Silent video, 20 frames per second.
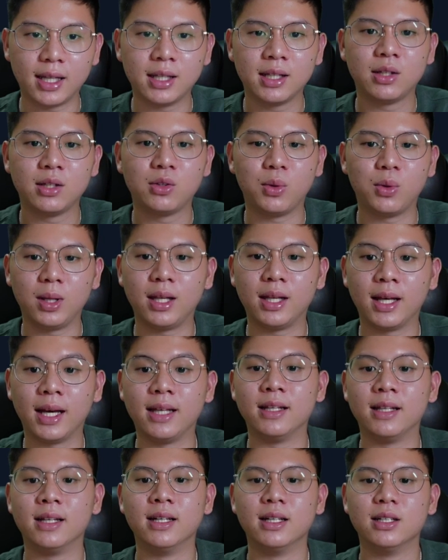and
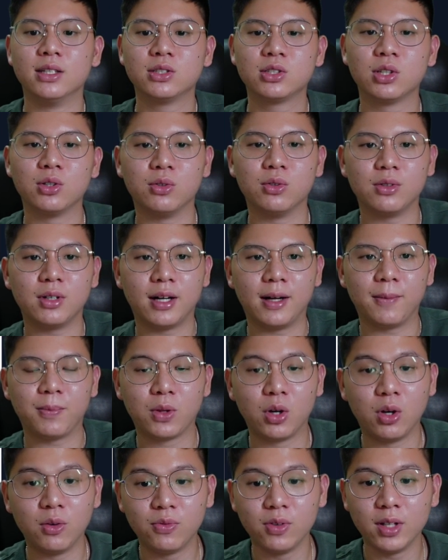29. So
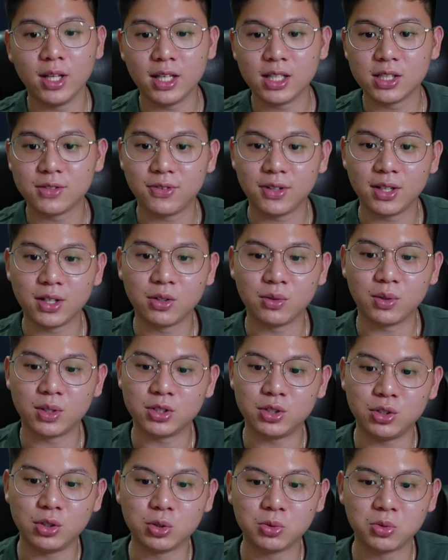hopefully this video
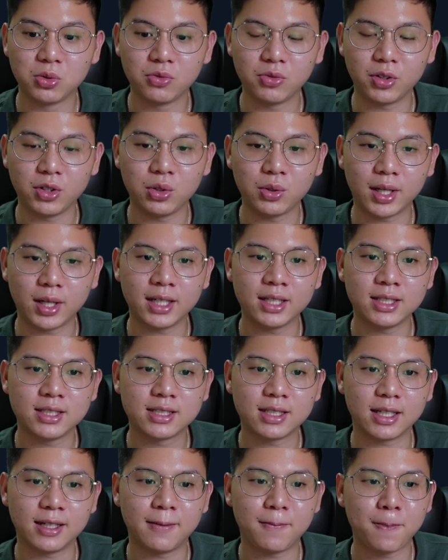was useful for you
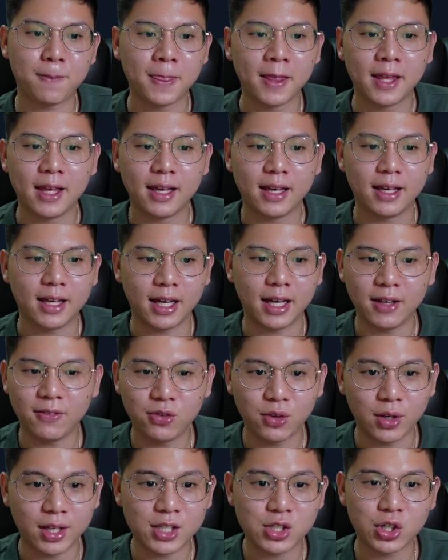guys. Yeah,
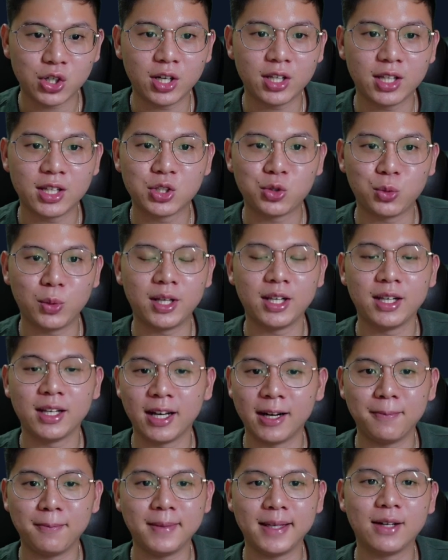if you enjoyed this one,
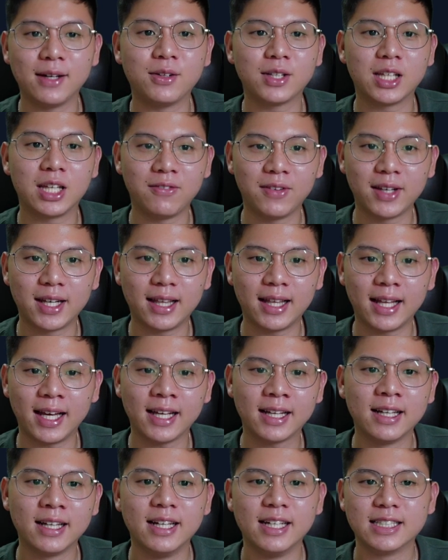help me out, give it a
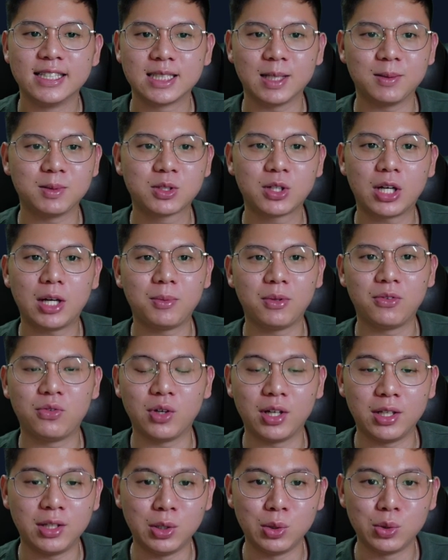like, subscribe if
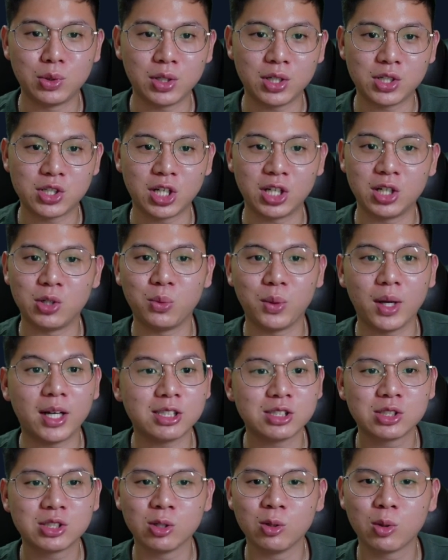you are new to the channel. We
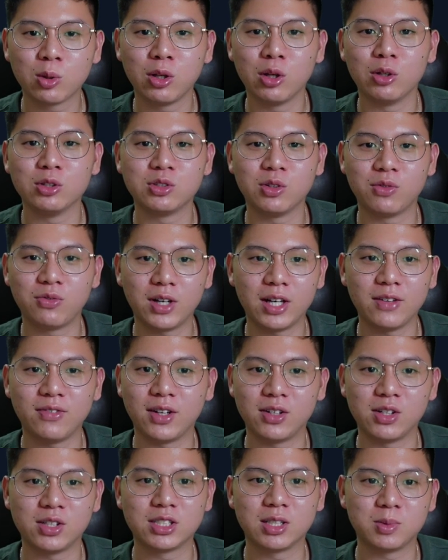are so close to
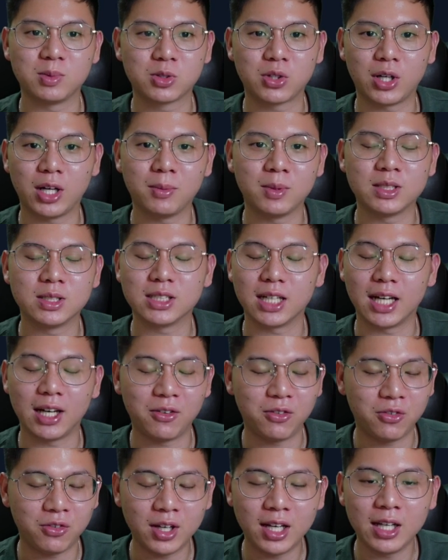500 subscribers.
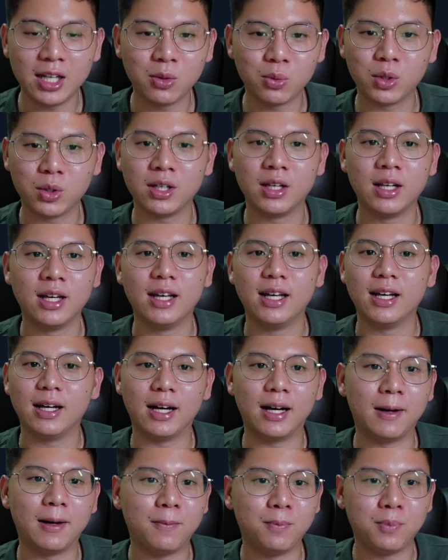I really
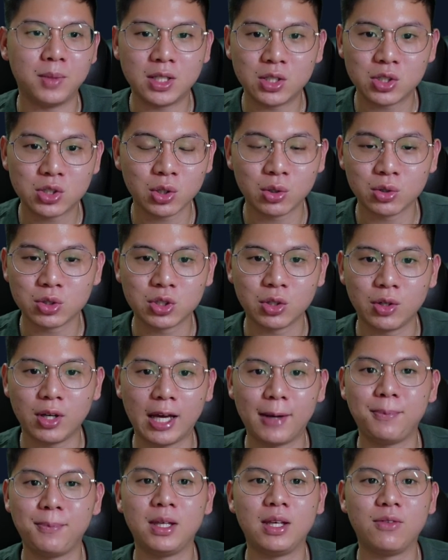would be so
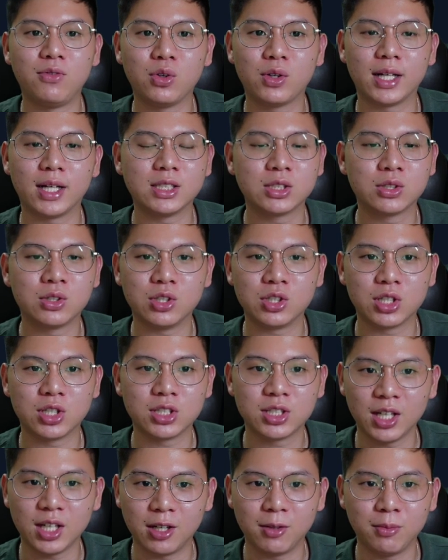happy if you guys could
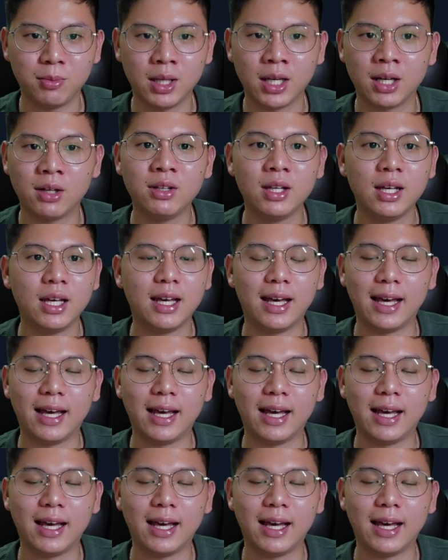just help me out